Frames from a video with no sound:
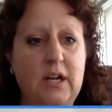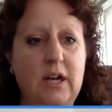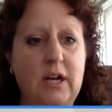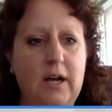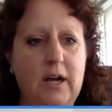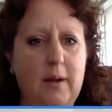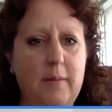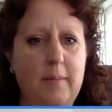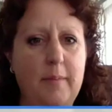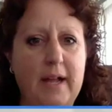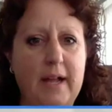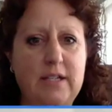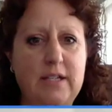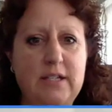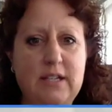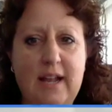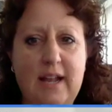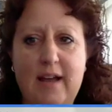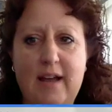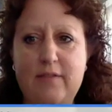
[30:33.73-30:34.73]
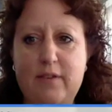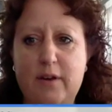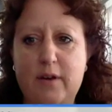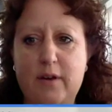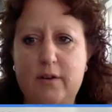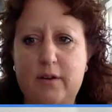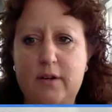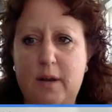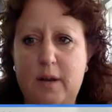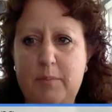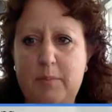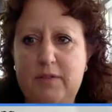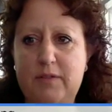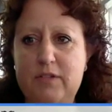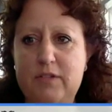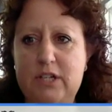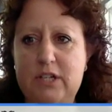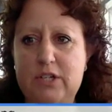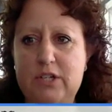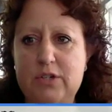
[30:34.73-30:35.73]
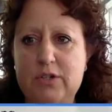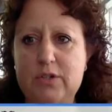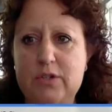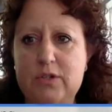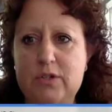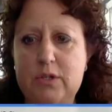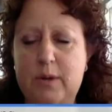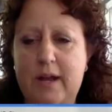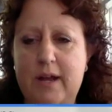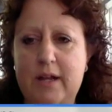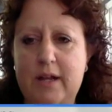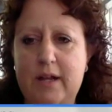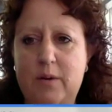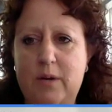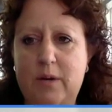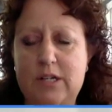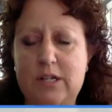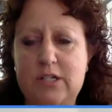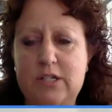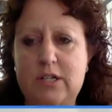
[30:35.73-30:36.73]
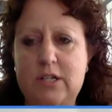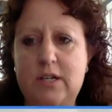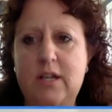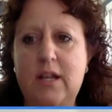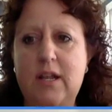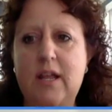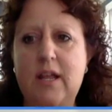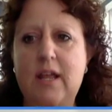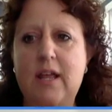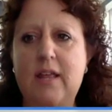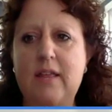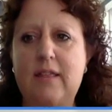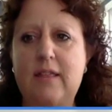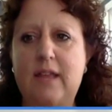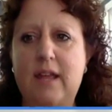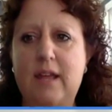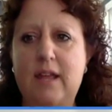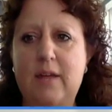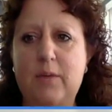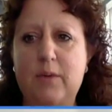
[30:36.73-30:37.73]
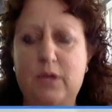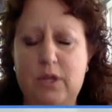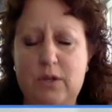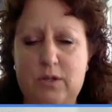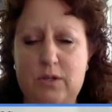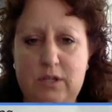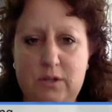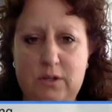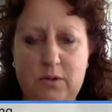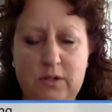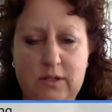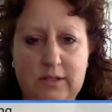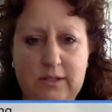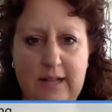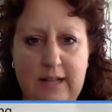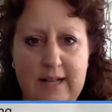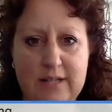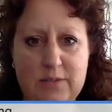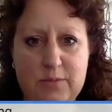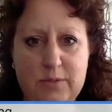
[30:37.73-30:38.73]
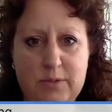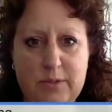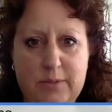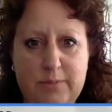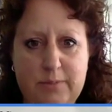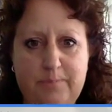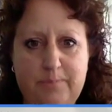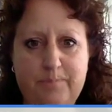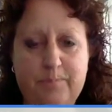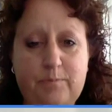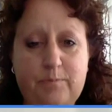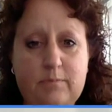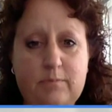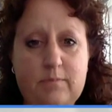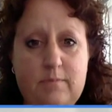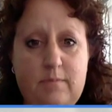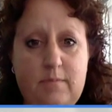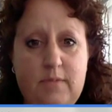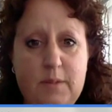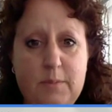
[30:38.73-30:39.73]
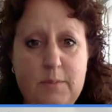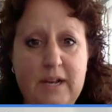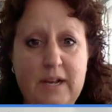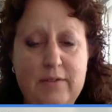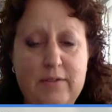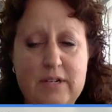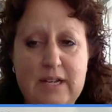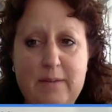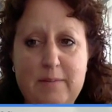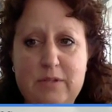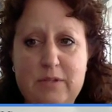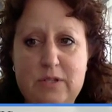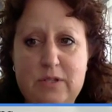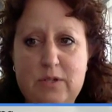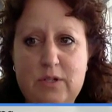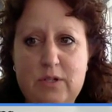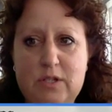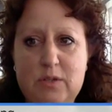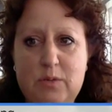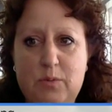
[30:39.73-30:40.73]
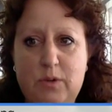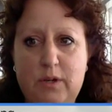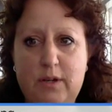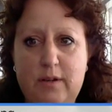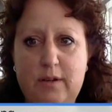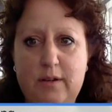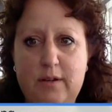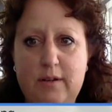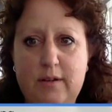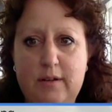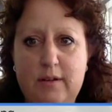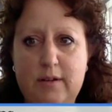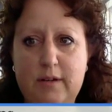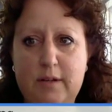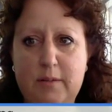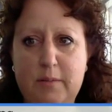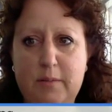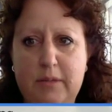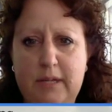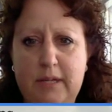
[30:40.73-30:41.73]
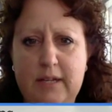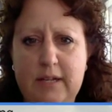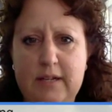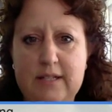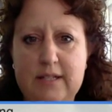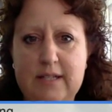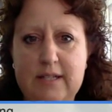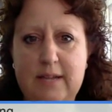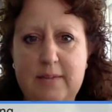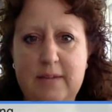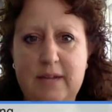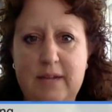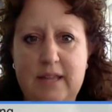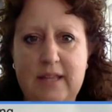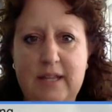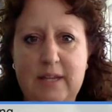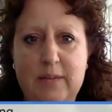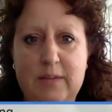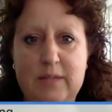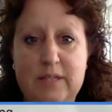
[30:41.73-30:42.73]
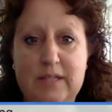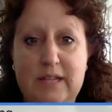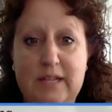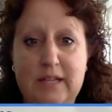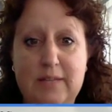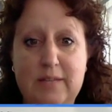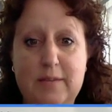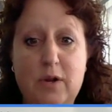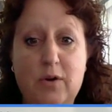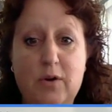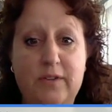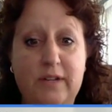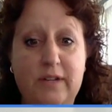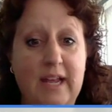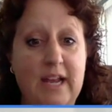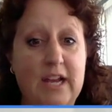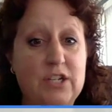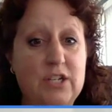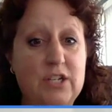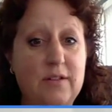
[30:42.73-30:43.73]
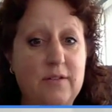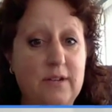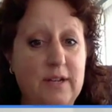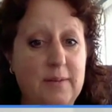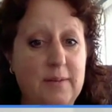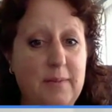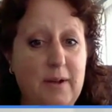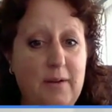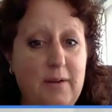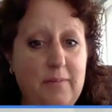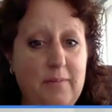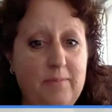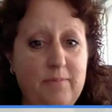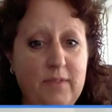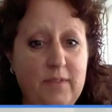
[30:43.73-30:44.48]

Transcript: I did have a couple of teachers who had a question. They were using Google Classroom, but every time students would complete an assignment, I think it was sending them a notification in their email,